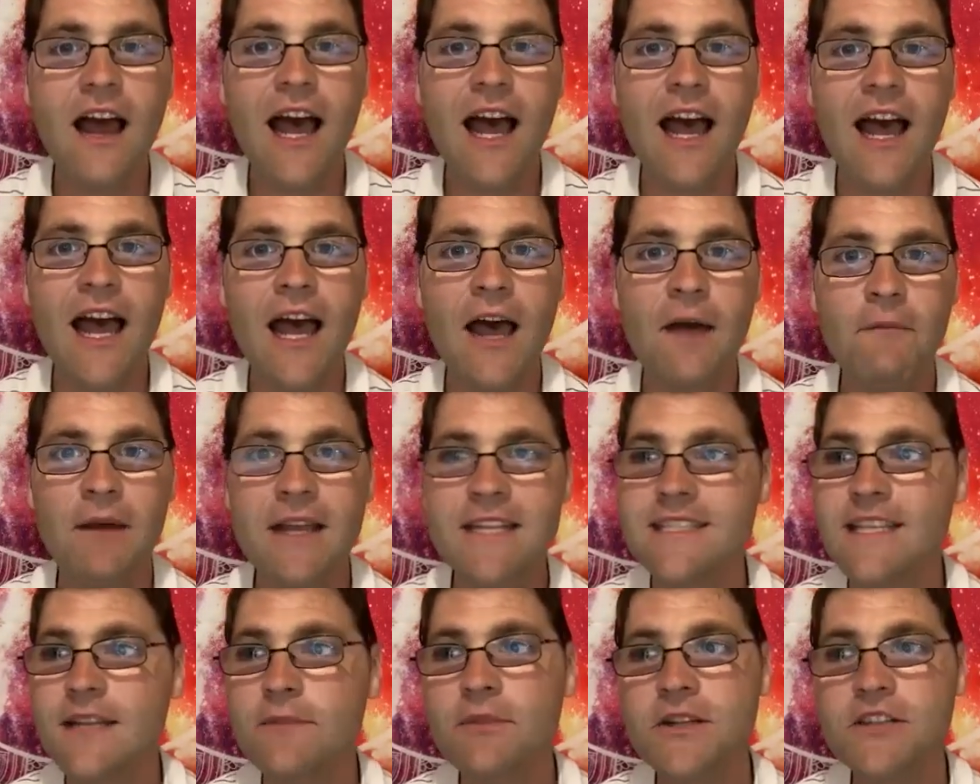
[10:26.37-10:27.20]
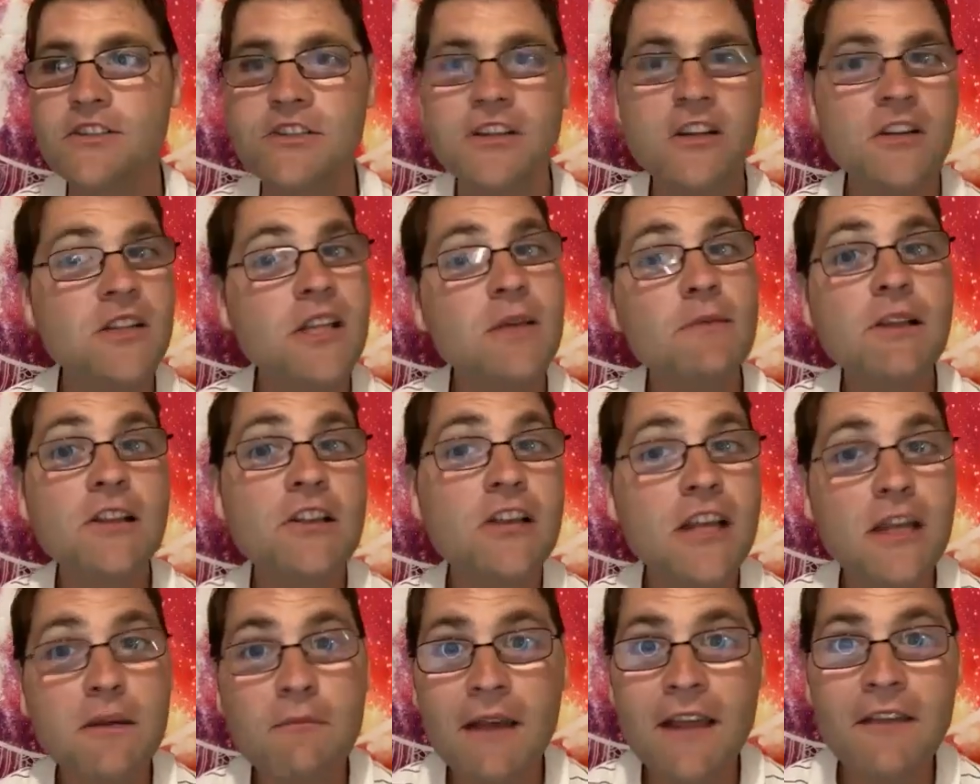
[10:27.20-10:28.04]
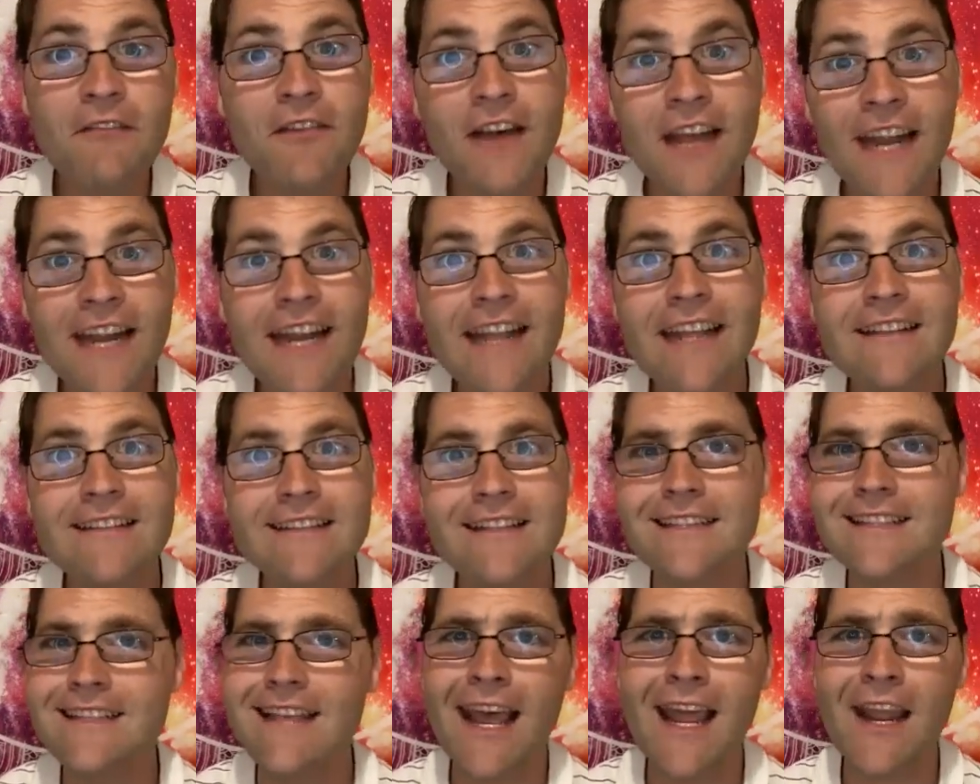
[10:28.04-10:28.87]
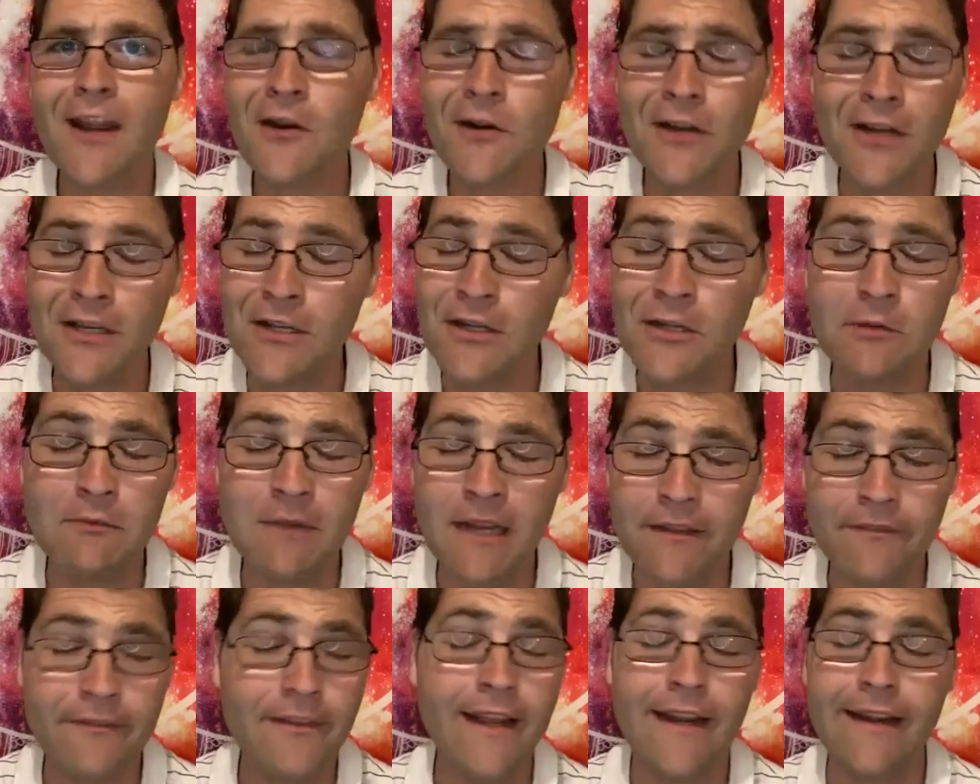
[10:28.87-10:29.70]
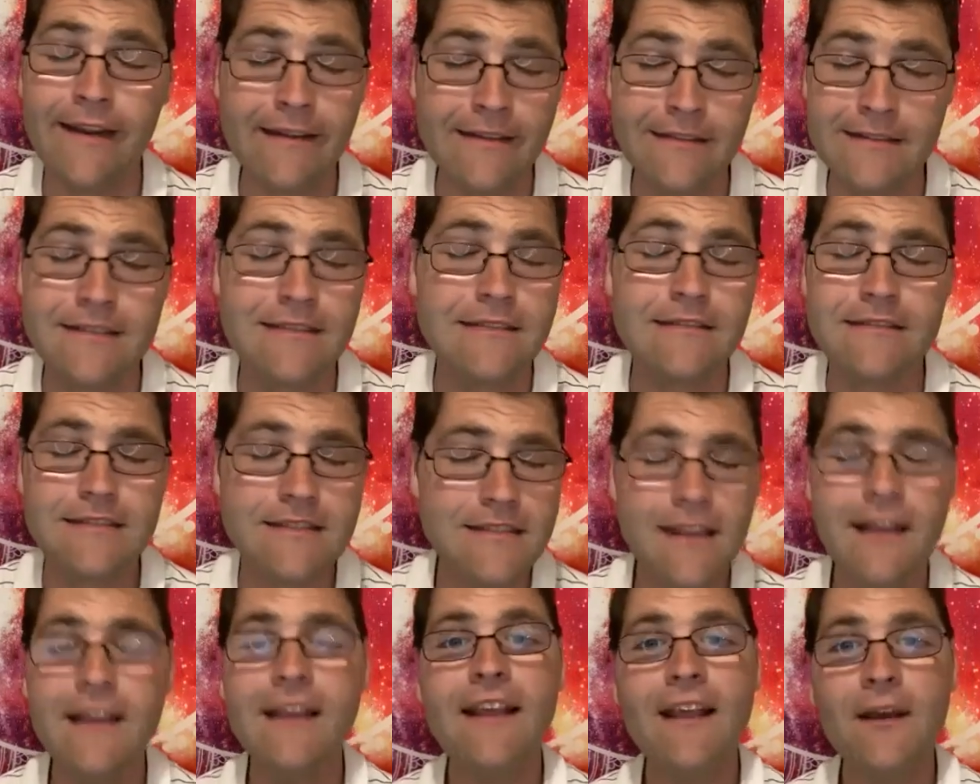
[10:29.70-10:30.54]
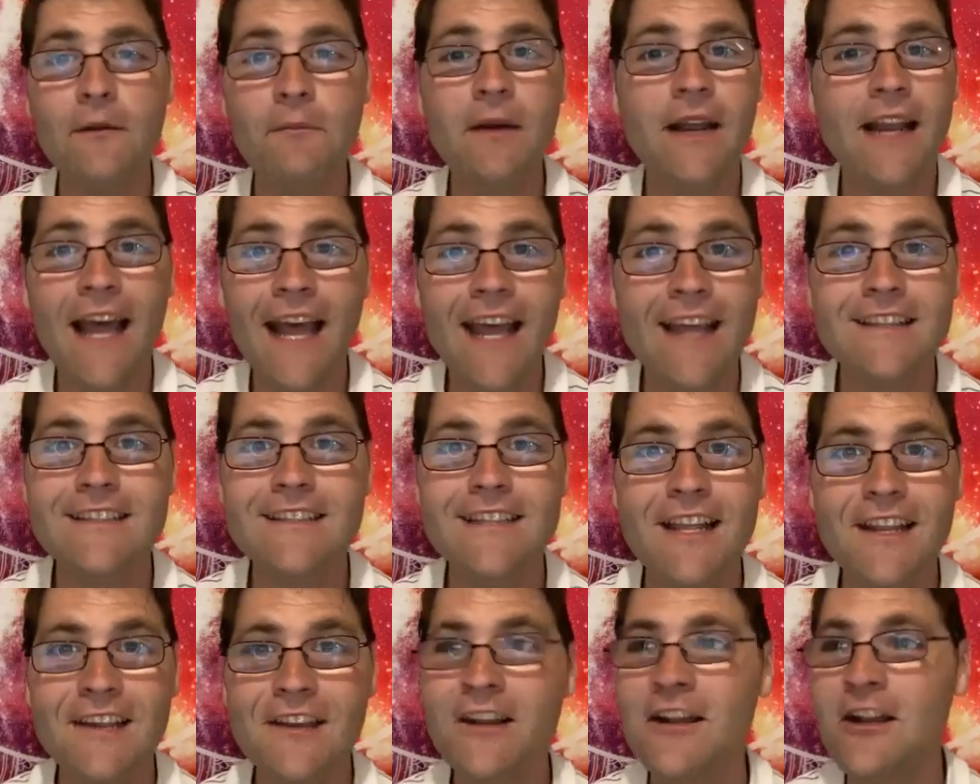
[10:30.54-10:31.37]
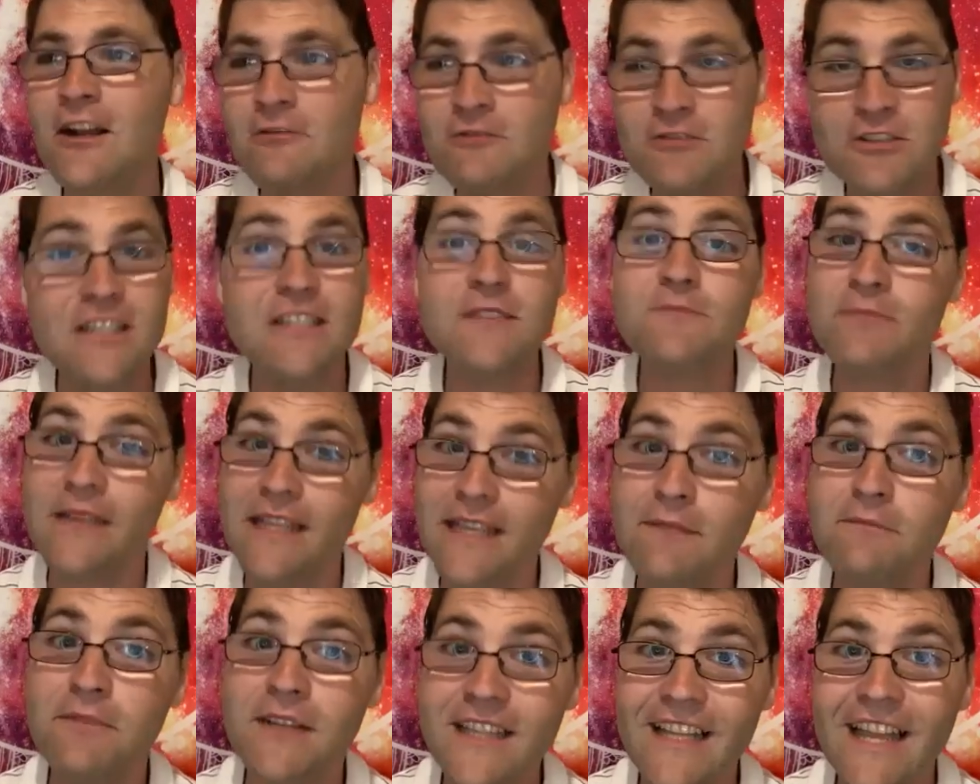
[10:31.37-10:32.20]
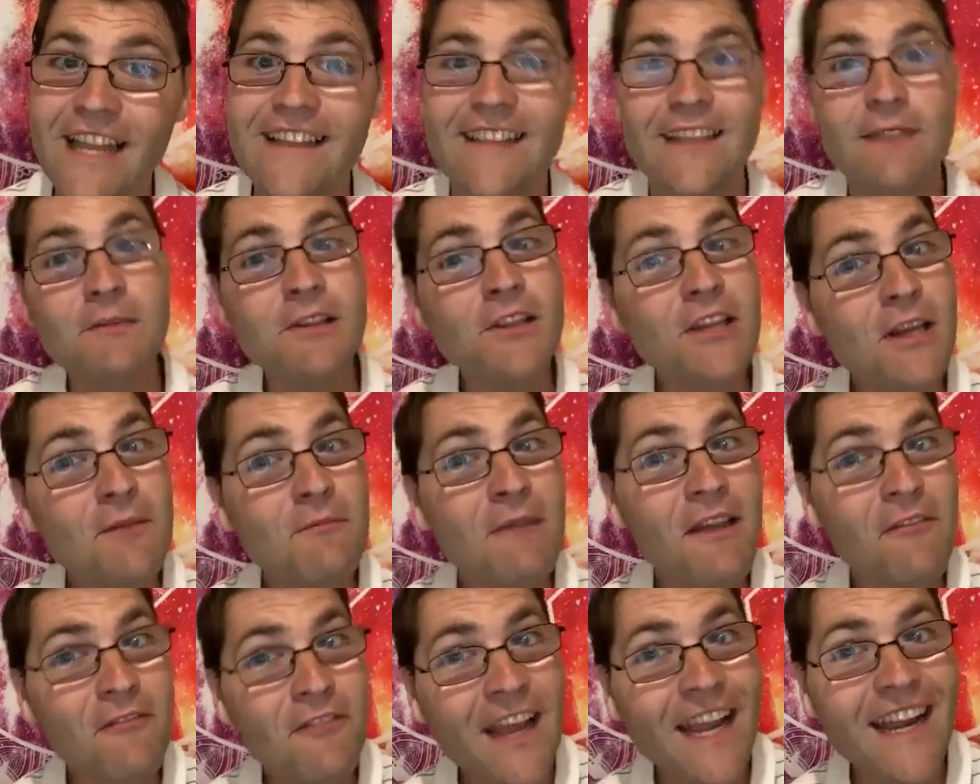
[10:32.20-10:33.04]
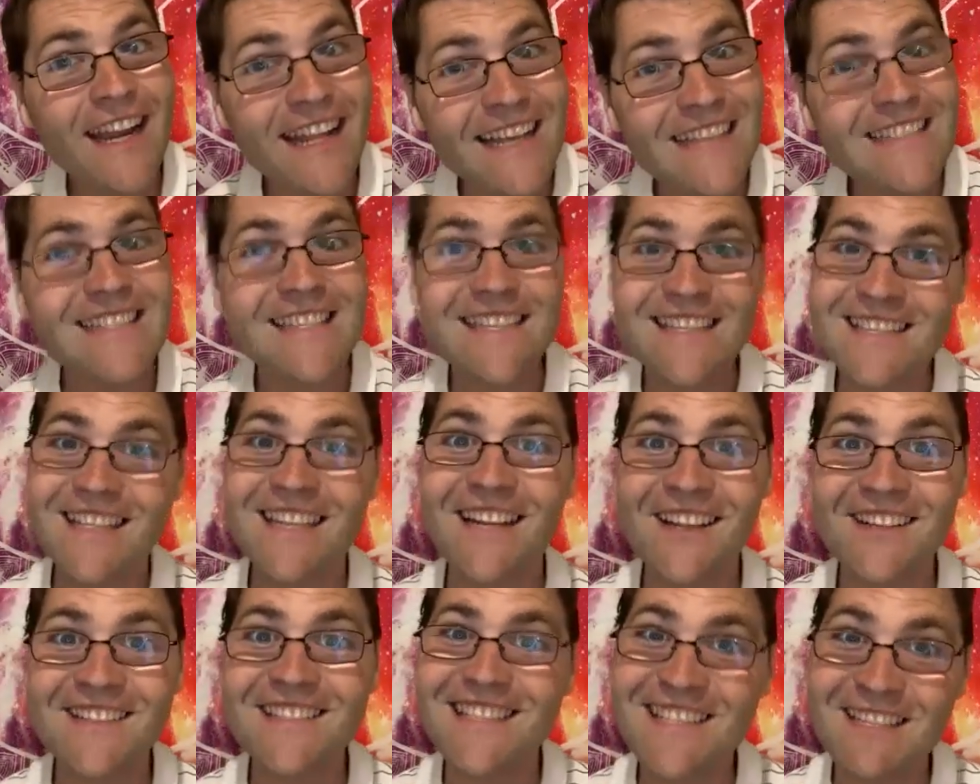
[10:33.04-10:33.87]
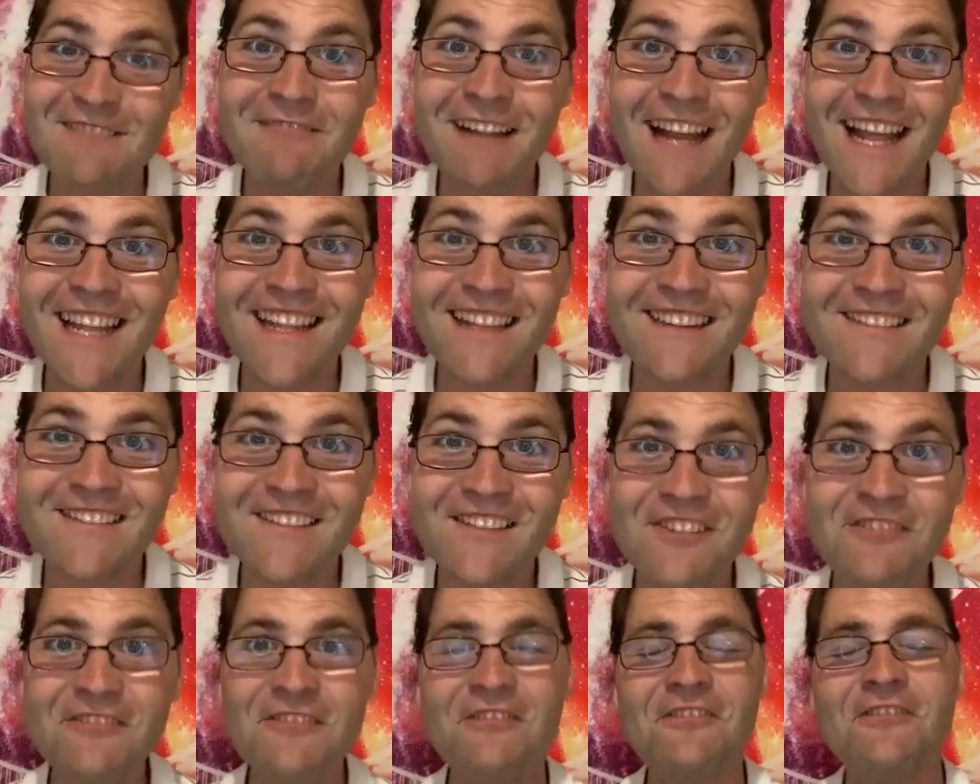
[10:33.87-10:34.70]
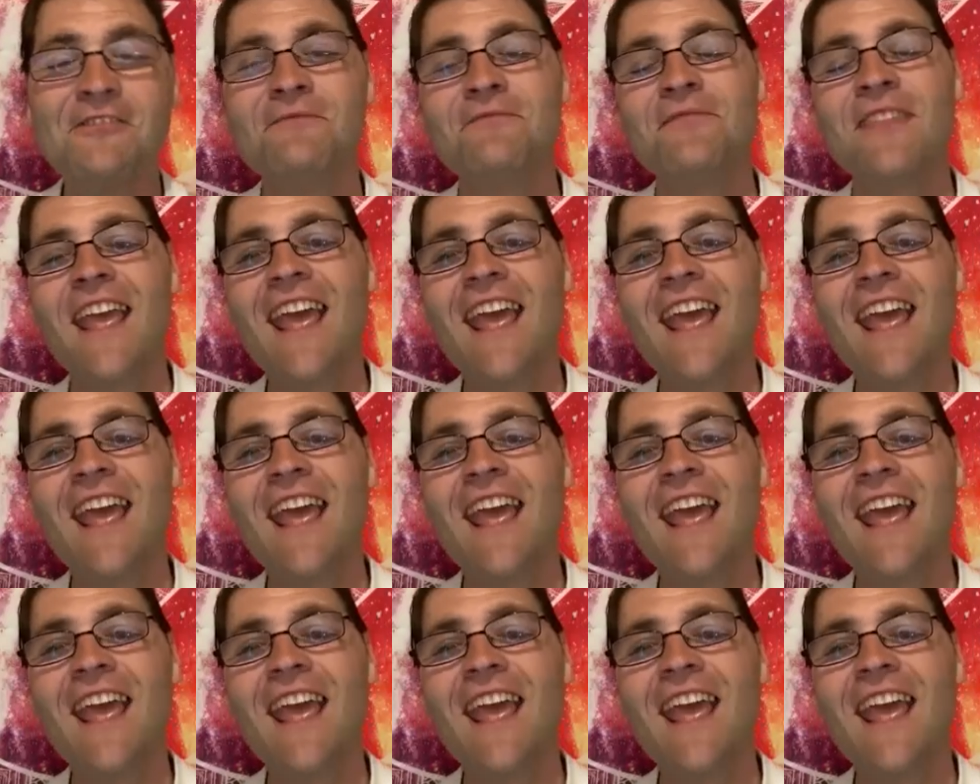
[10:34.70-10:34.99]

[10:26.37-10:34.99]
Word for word: Um, I said, "But you know, let me look at my finances." I already knew my finances. But I said, you know, just being polite, let me look at my finances and I'll see what I can do.